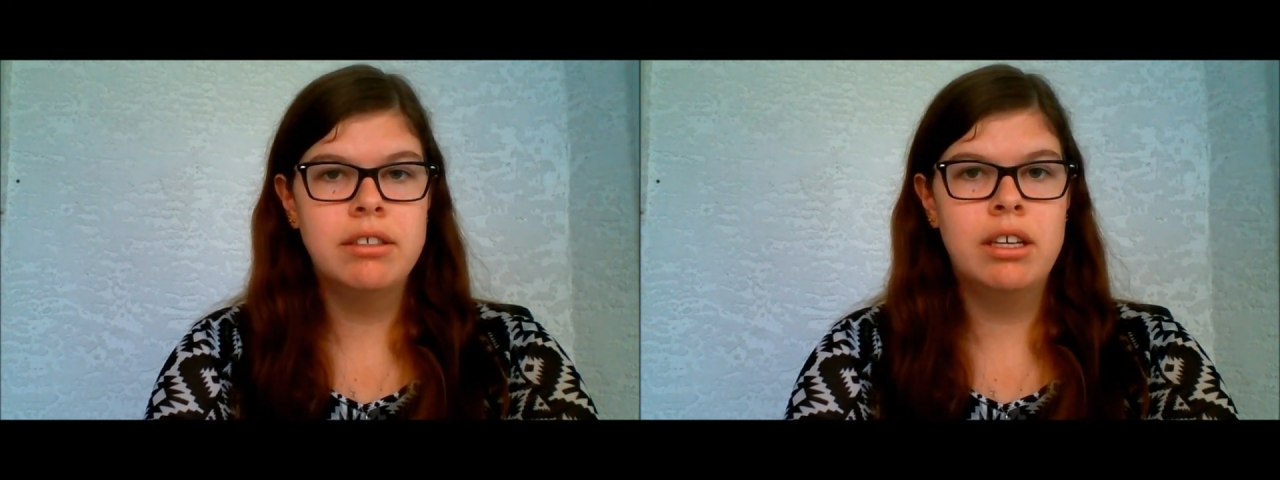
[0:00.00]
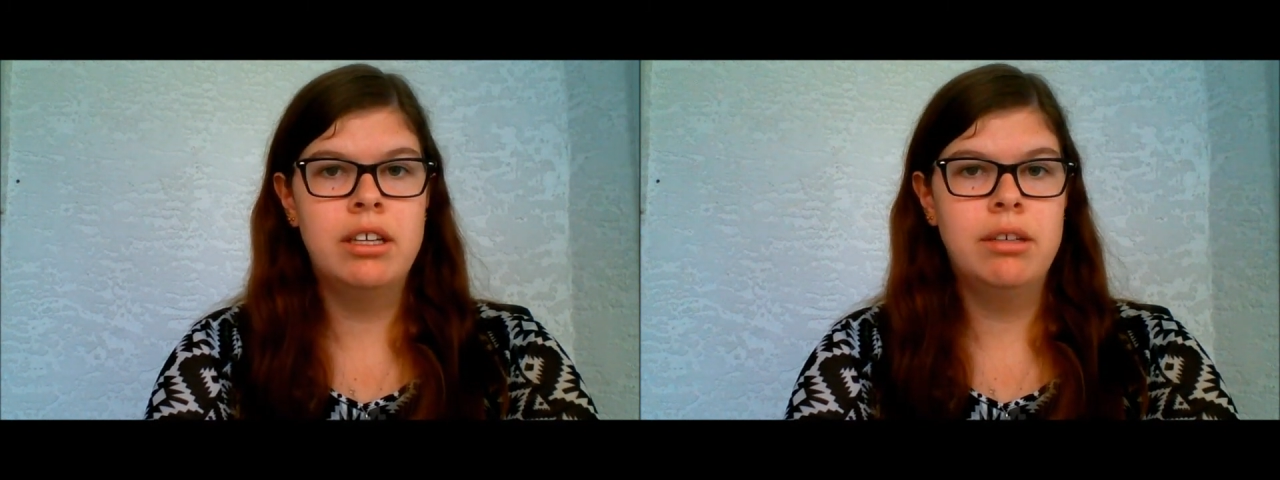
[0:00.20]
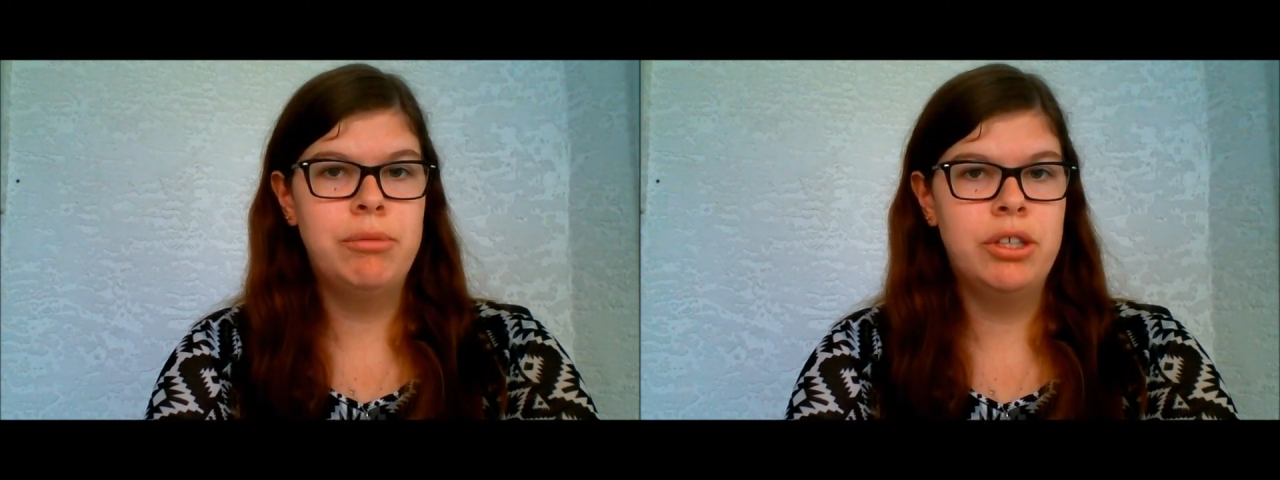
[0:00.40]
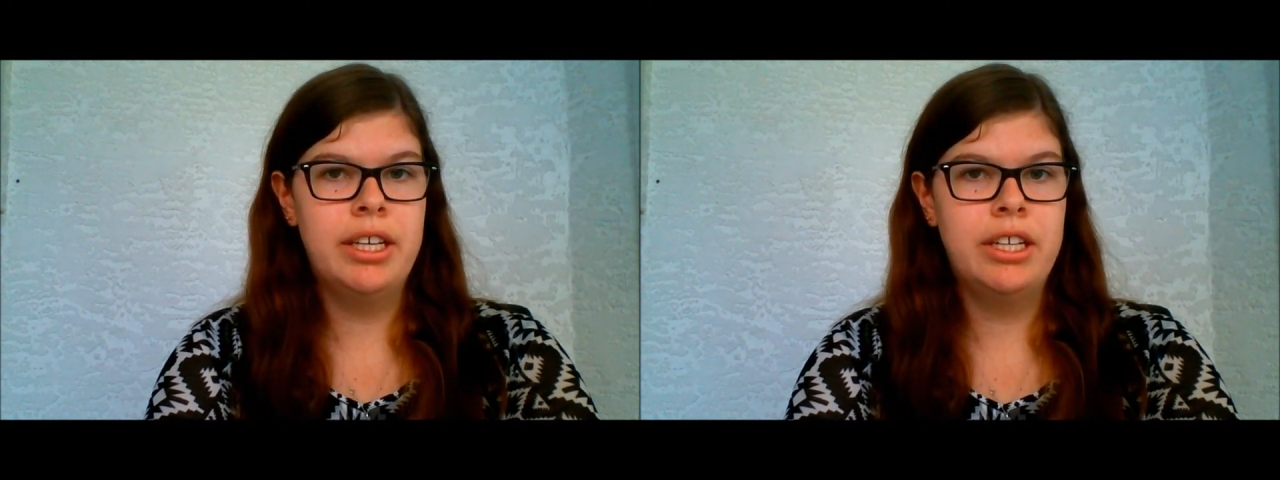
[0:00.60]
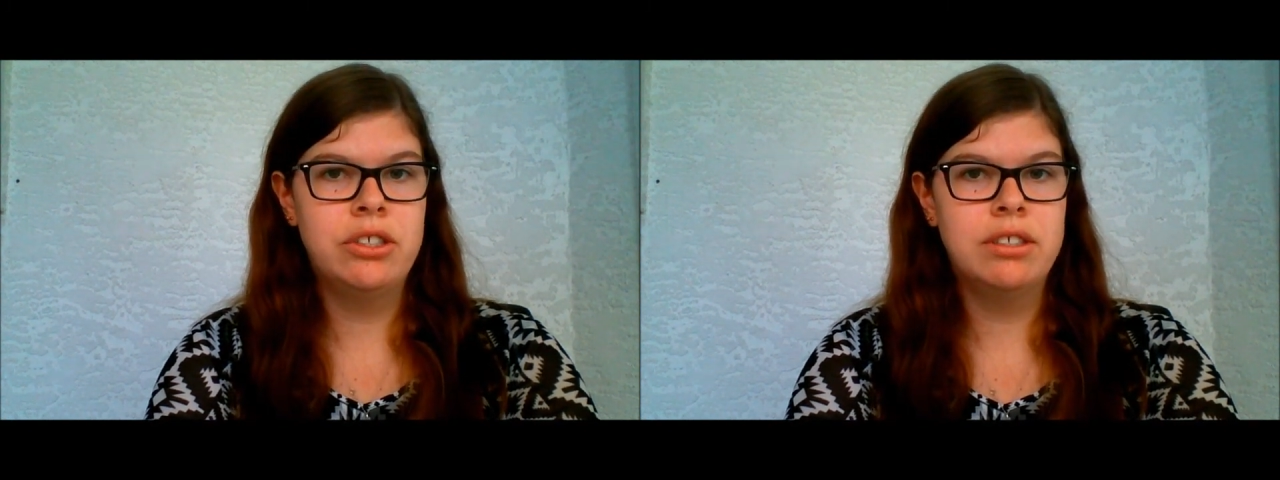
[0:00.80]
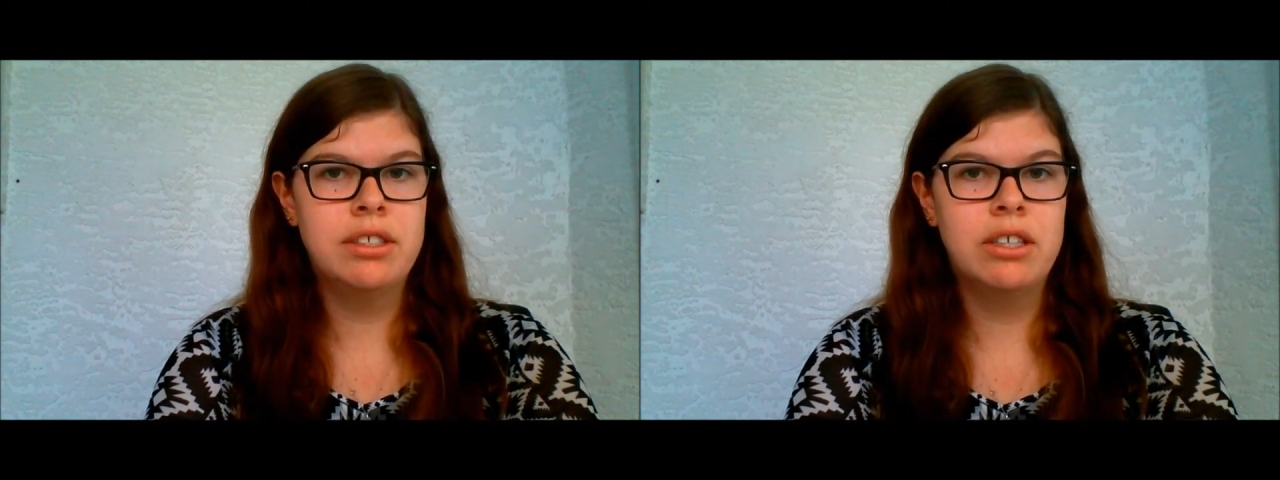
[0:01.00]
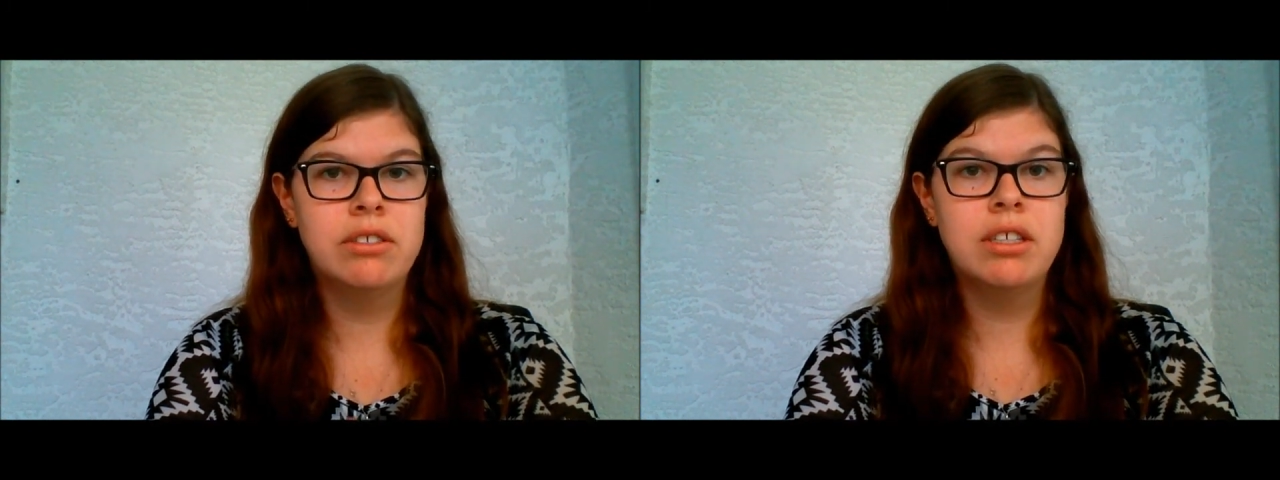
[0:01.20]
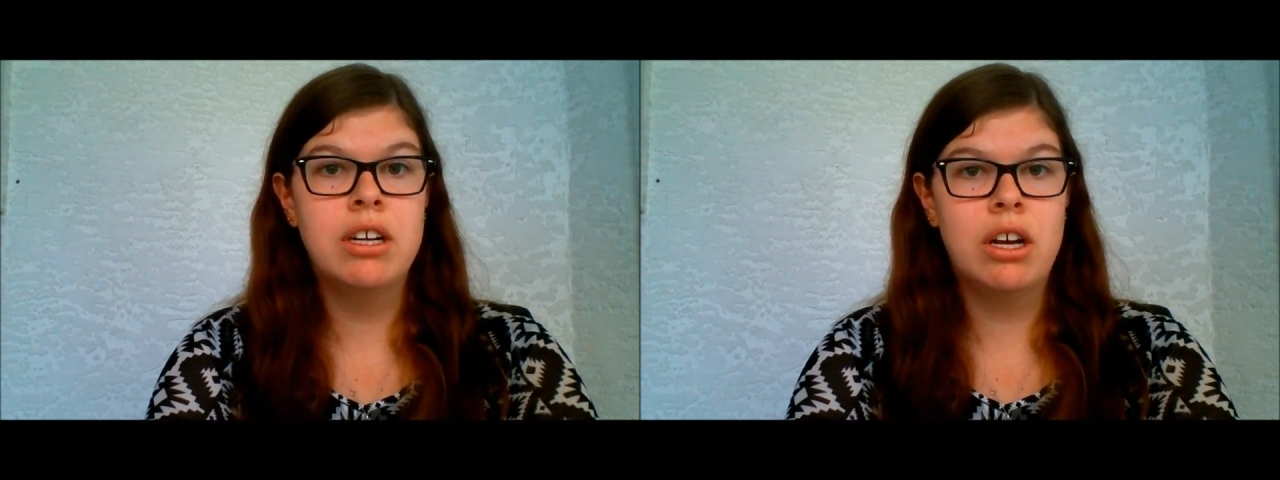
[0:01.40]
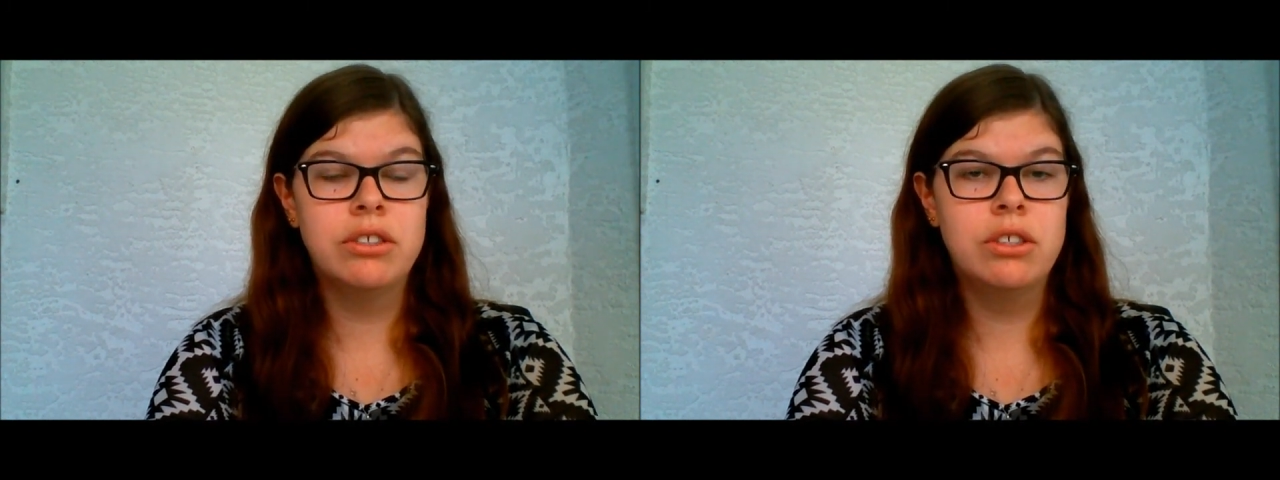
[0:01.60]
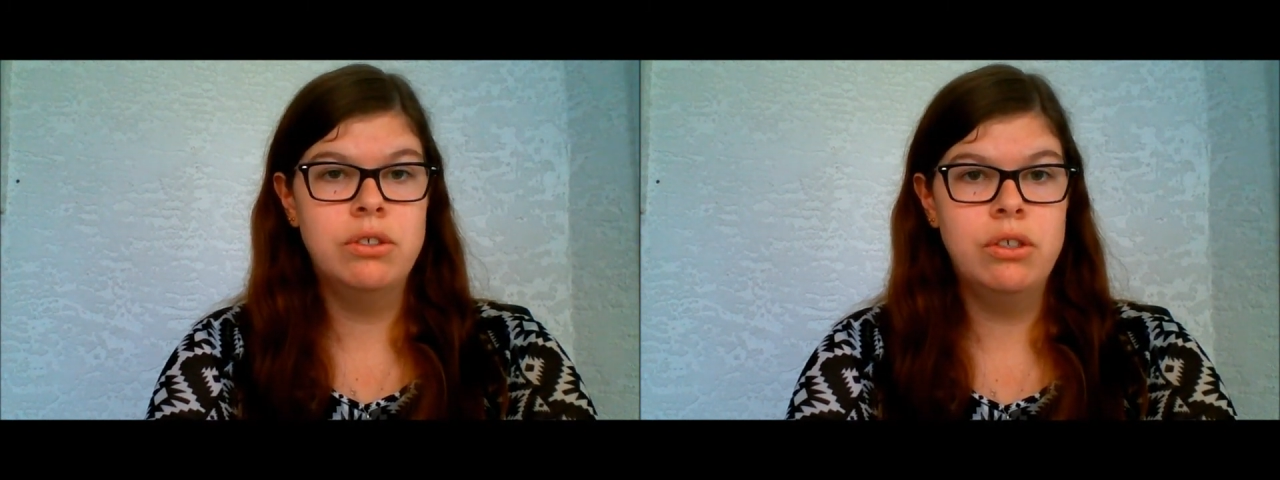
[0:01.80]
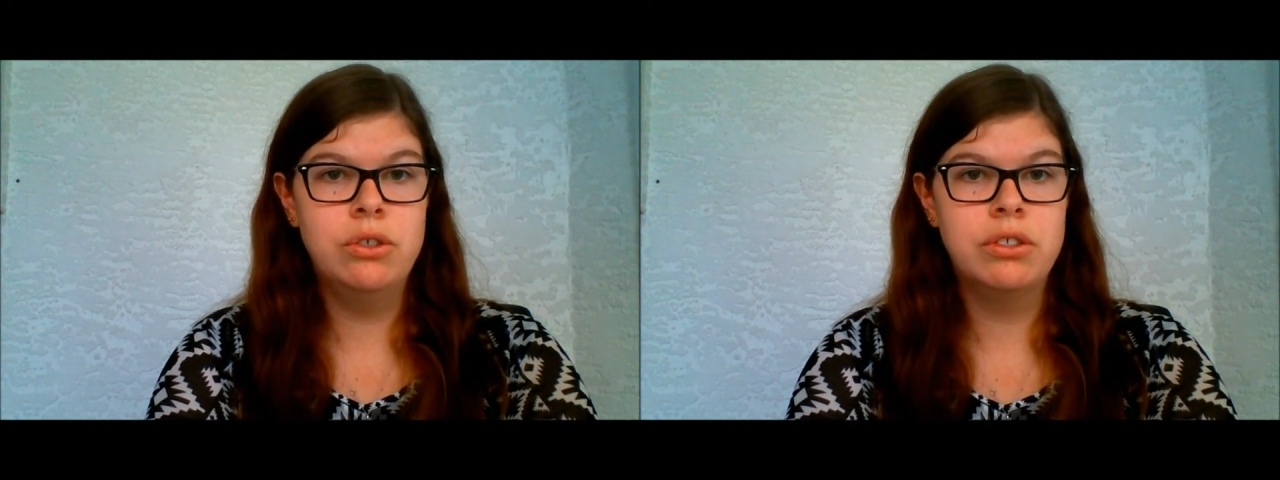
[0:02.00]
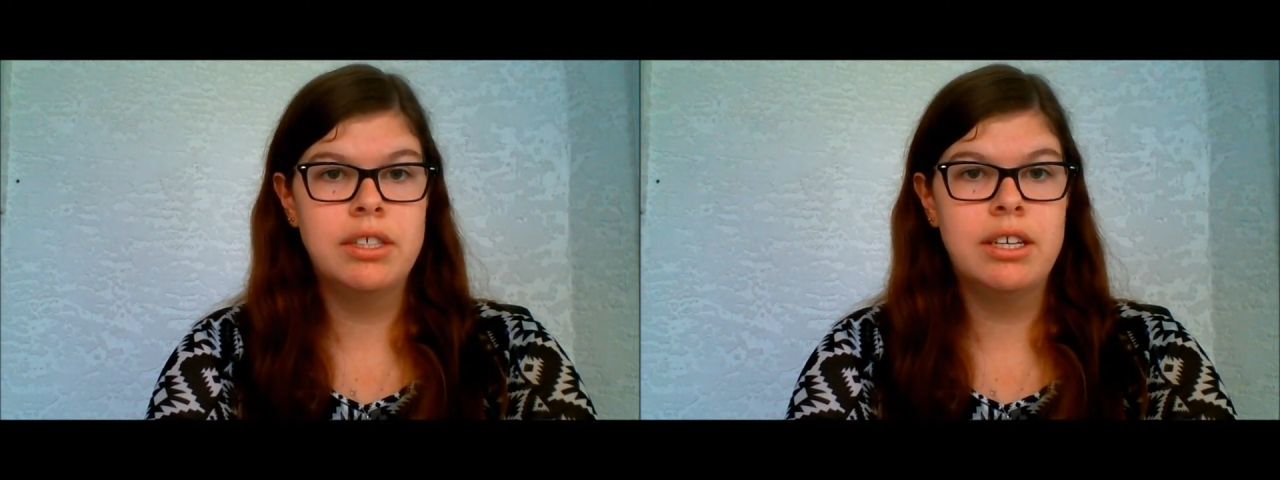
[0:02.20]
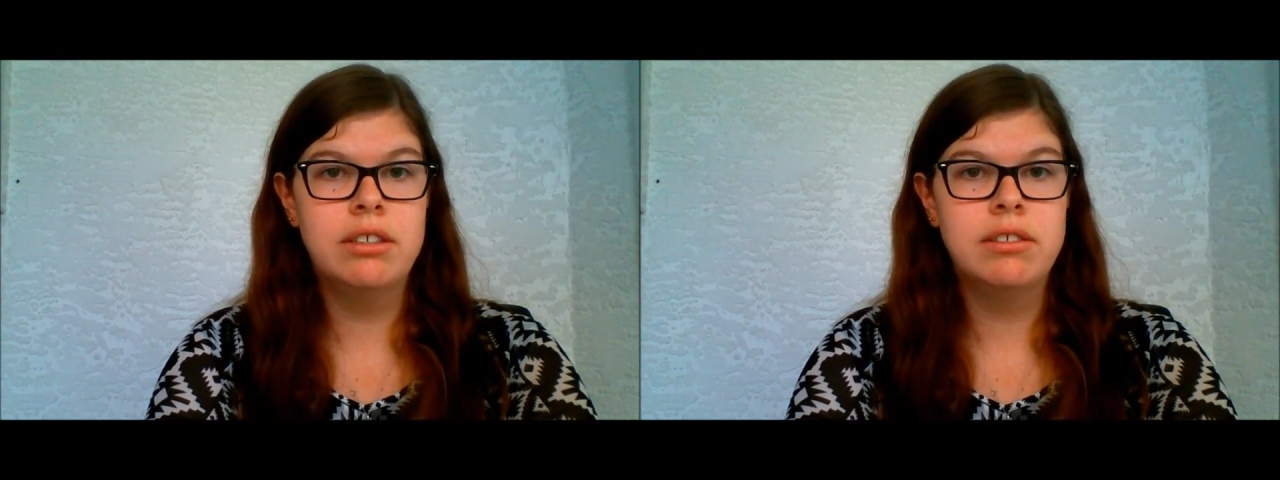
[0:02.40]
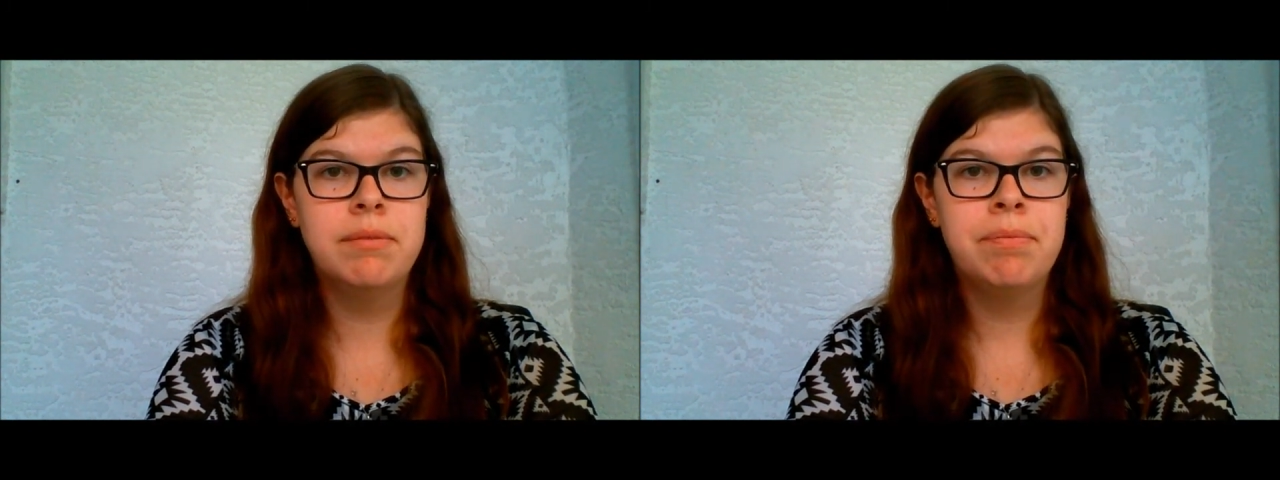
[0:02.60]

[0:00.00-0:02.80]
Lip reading: and communication skills, and also social skills.